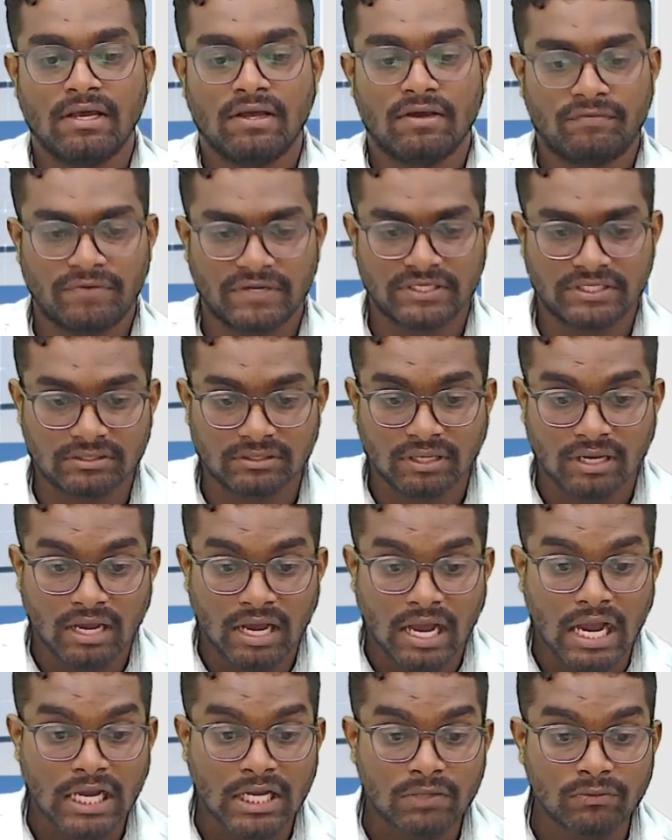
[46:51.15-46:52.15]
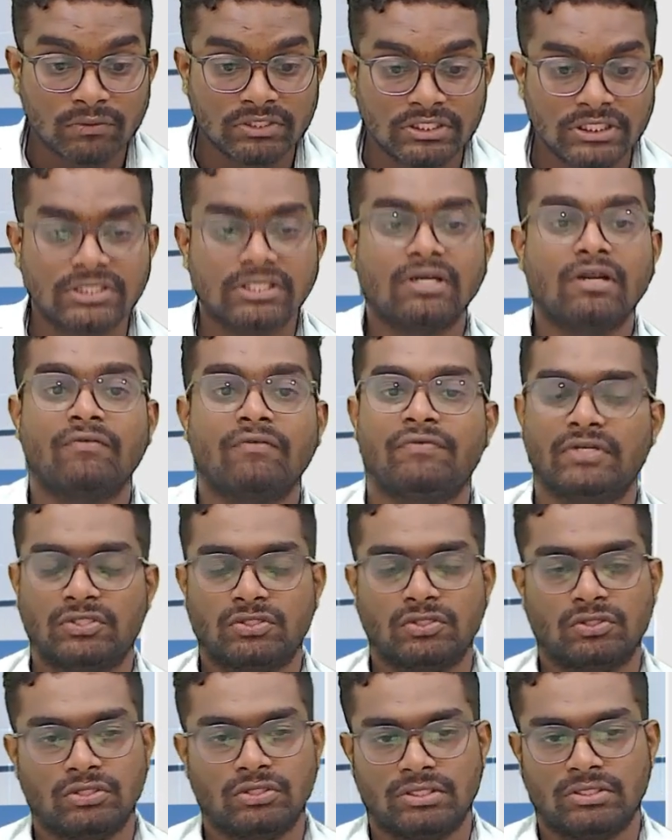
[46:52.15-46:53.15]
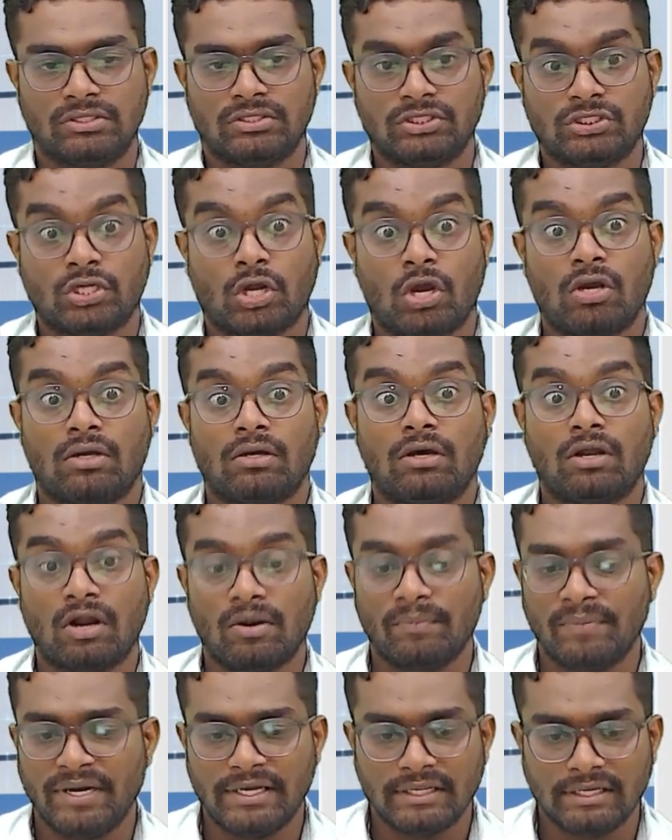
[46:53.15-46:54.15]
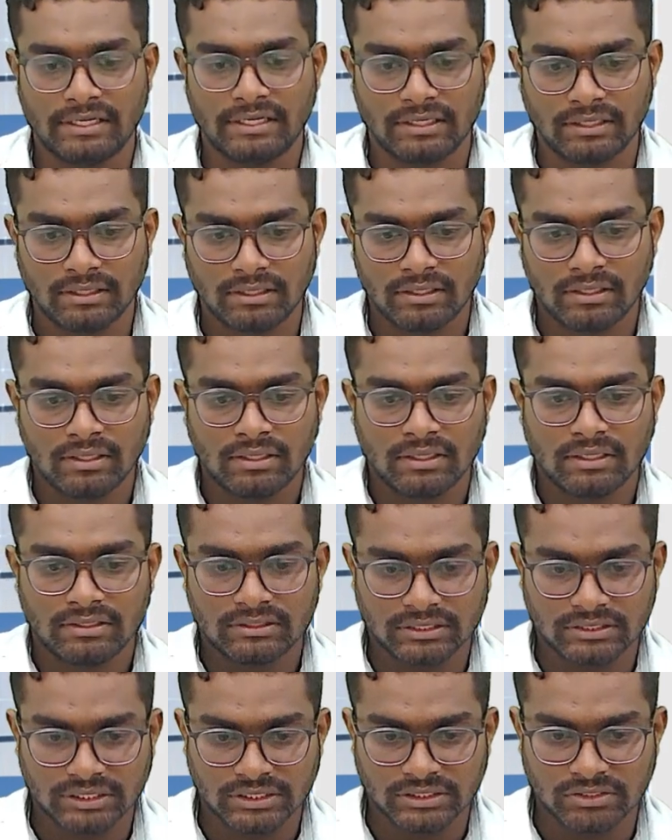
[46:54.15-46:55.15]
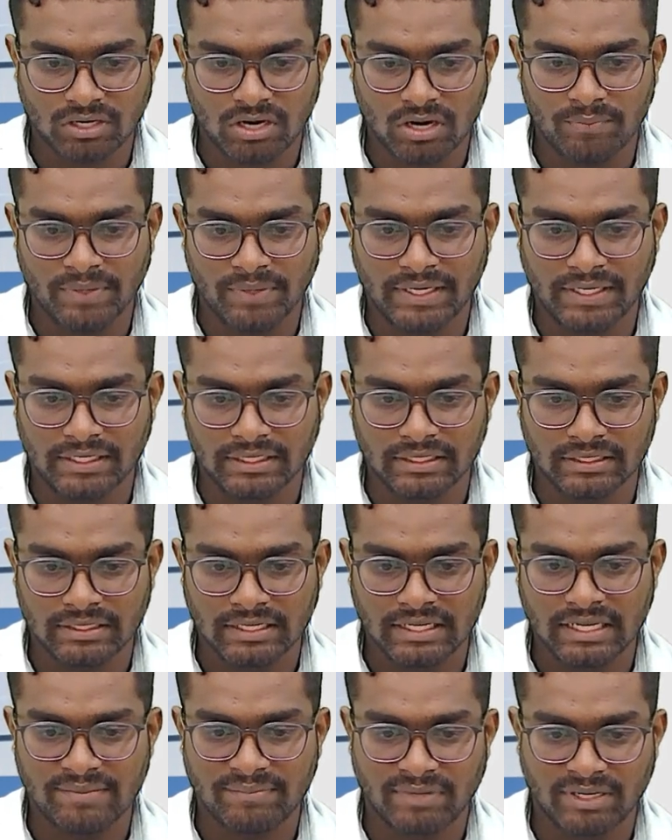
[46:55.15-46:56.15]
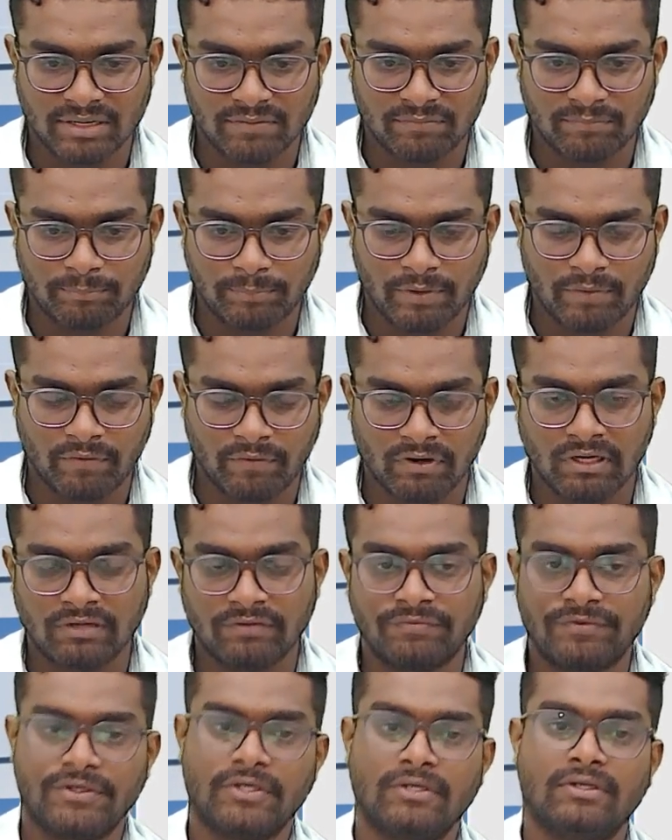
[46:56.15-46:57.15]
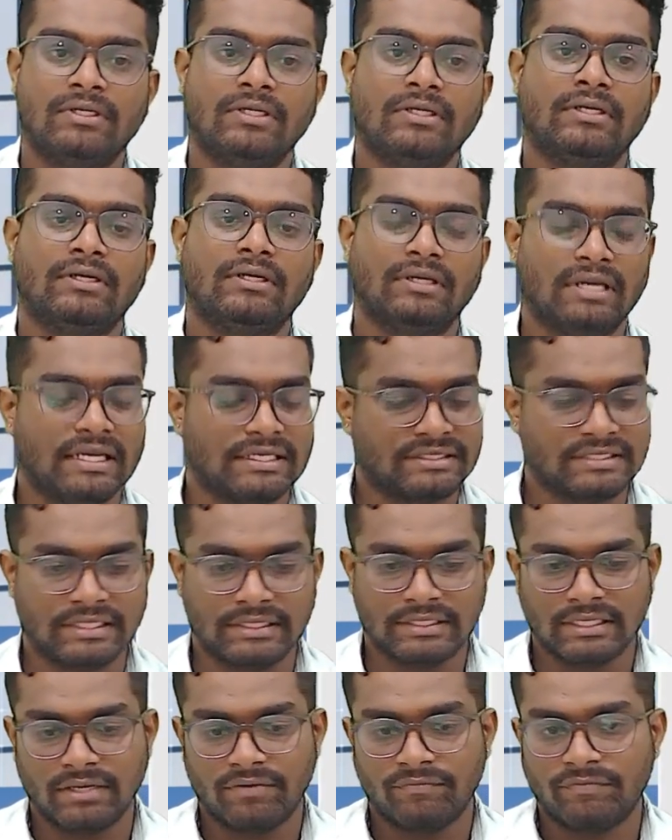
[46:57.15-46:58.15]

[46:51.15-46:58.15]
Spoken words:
First, acquisition of resources, stock, raw material, such as raw material, labor, power and fuel, etc.